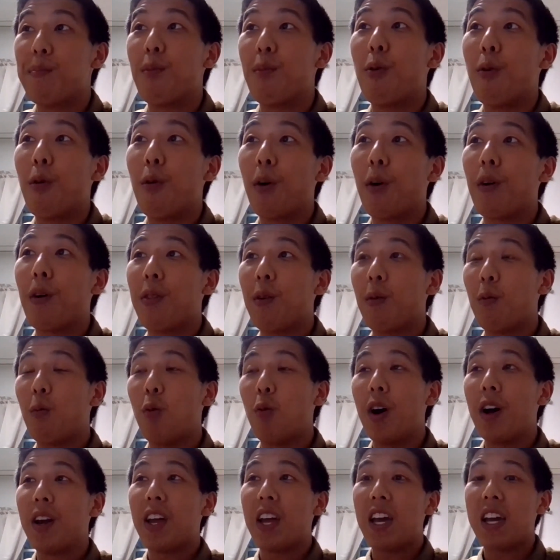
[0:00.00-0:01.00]
more than
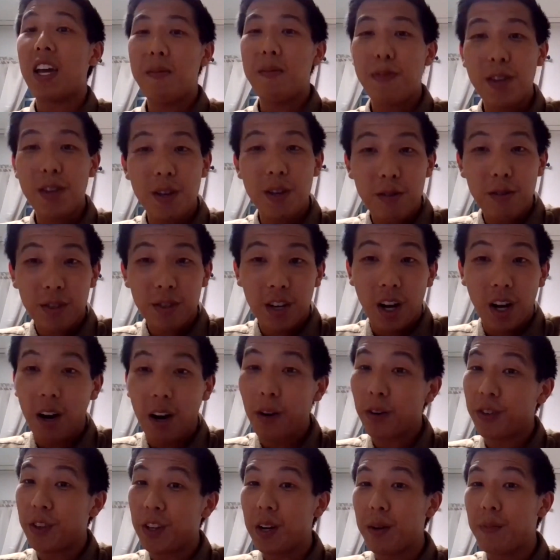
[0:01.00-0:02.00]
one APU
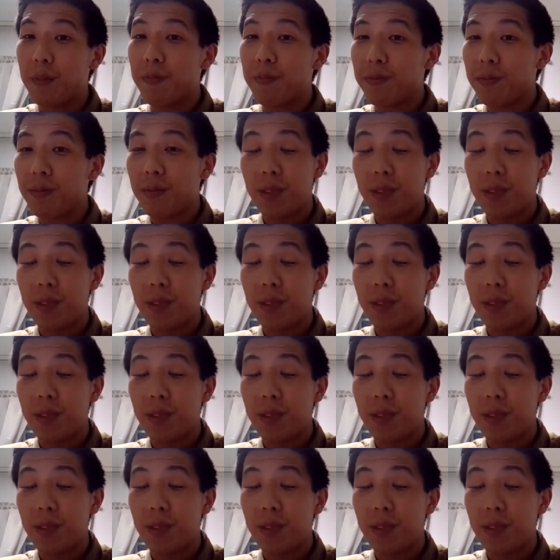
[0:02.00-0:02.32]
scholarship?